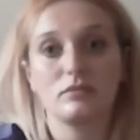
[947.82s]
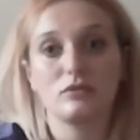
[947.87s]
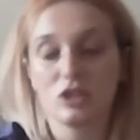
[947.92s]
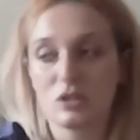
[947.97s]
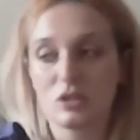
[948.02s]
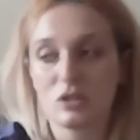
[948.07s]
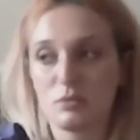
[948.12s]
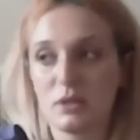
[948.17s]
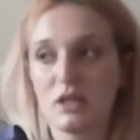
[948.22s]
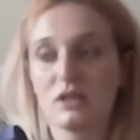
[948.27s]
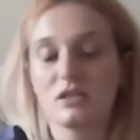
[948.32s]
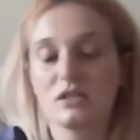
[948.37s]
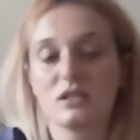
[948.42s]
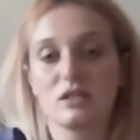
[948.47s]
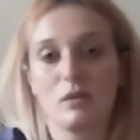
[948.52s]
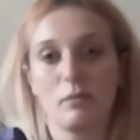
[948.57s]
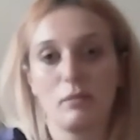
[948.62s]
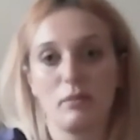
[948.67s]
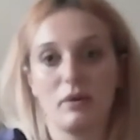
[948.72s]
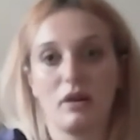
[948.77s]
Just because
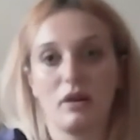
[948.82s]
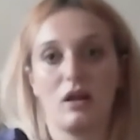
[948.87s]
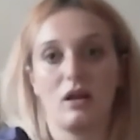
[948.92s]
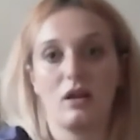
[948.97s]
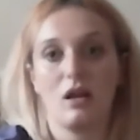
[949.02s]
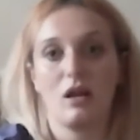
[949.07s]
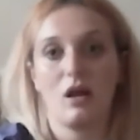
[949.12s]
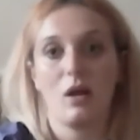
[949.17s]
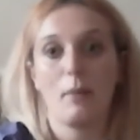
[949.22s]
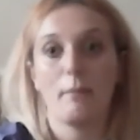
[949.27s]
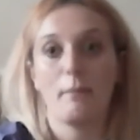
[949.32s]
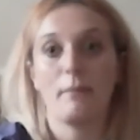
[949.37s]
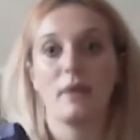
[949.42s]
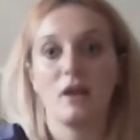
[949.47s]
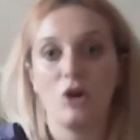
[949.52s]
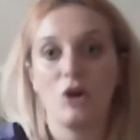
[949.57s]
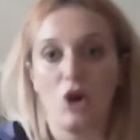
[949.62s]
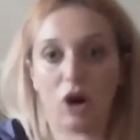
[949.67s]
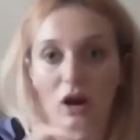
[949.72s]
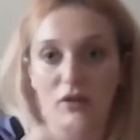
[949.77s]
somebody
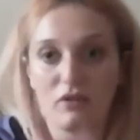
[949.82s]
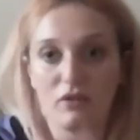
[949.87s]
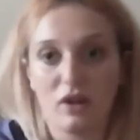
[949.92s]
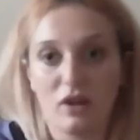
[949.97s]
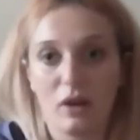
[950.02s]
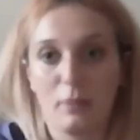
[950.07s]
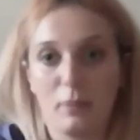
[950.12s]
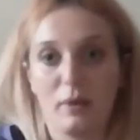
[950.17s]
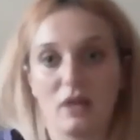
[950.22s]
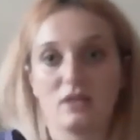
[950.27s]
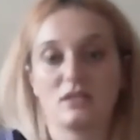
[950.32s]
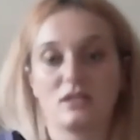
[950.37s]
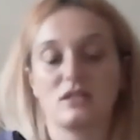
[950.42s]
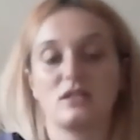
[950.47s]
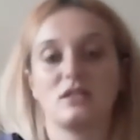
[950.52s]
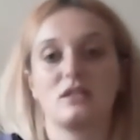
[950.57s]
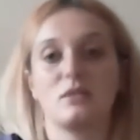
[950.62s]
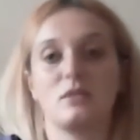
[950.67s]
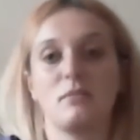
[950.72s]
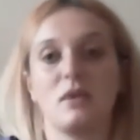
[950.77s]
may not have the
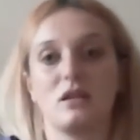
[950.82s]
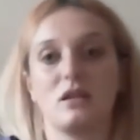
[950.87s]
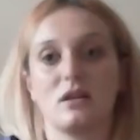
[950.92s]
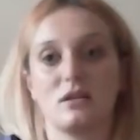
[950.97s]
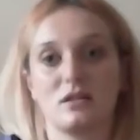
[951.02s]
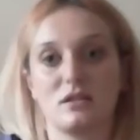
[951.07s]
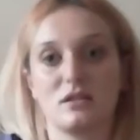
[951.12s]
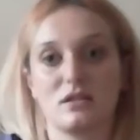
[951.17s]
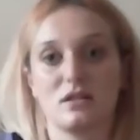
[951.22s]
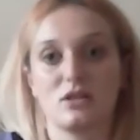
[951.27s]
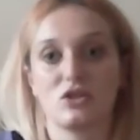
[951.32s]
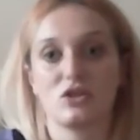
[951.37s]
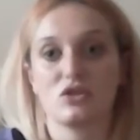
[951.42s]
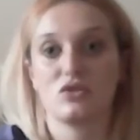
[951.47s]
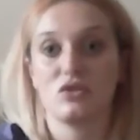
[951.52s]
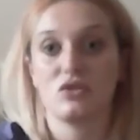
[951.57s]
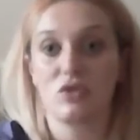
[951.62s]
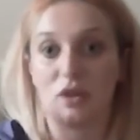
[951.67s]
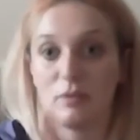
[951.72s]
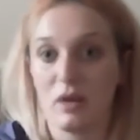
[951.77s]
capacity to make that decision,
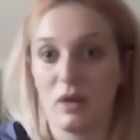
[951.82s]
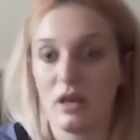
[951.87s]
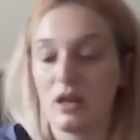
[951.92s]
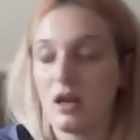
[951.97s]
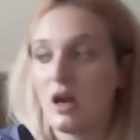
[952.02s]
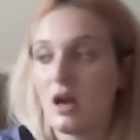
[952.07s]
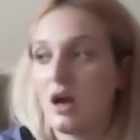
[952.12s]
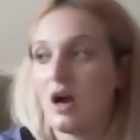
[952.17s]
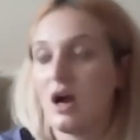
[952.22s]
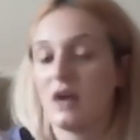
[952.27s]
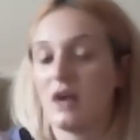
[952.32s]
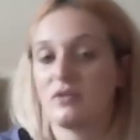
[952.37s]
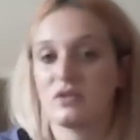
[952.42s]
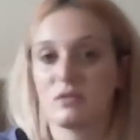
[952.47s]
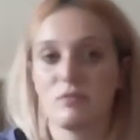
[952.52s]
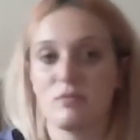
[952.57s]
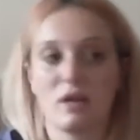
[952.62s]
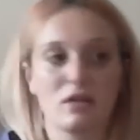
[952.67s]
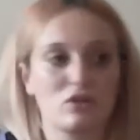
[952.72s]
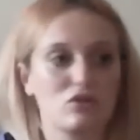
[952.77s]
or they may have
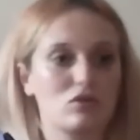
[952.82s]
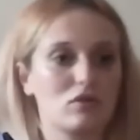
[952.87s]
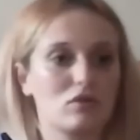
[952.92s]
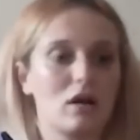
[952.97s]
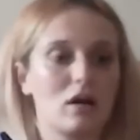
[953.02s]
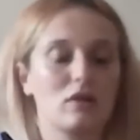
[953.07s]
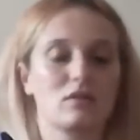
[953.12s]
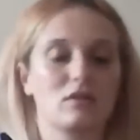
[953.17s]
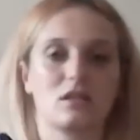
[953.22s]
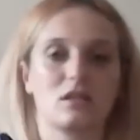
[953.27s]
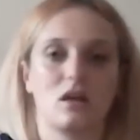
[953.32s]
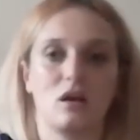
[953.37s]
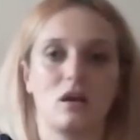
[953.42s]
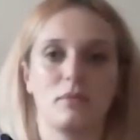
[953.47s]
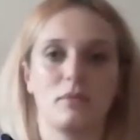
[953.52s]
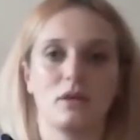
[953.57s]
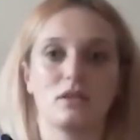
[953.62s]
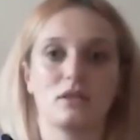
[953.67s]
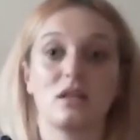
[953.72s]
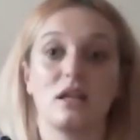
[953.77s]
dementia or
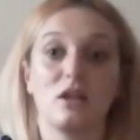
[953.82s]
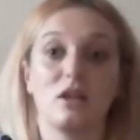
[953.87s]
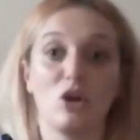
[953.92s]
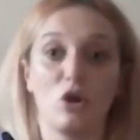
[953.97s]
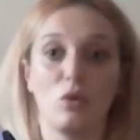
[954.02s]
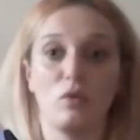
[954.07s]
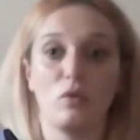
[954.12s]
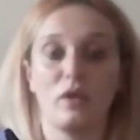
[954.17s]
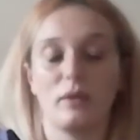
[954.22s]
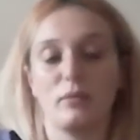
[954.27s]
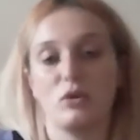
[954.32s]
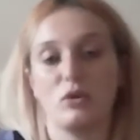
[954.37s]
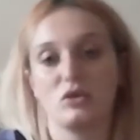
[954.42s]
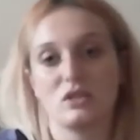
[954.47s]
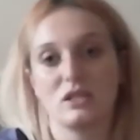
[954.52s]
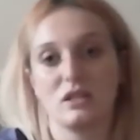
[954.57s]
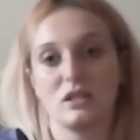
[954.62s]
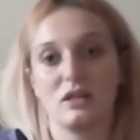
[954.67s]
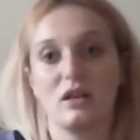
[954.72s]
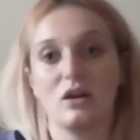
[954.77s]
Alzheimer's, they know their
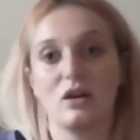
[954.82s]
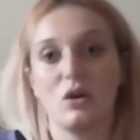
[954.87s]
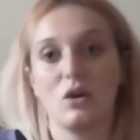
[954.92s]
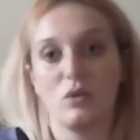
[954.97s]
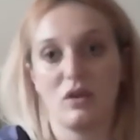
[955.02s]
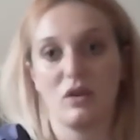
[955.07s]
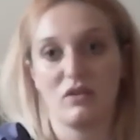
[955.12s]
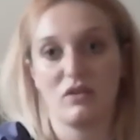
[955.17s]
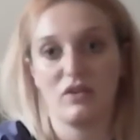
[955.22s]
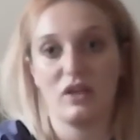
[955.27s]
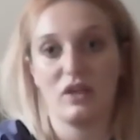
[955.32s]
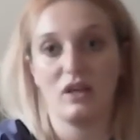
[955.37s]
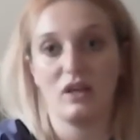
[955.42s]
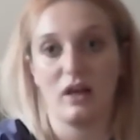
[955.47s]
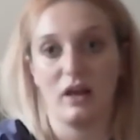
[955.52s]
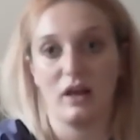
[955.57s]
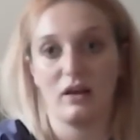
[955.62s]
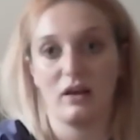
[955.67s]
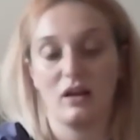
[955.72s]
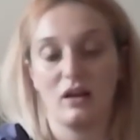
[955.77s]
body and they know their
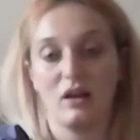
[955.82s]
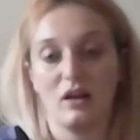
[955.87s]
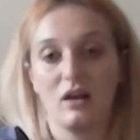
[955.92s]
feeling.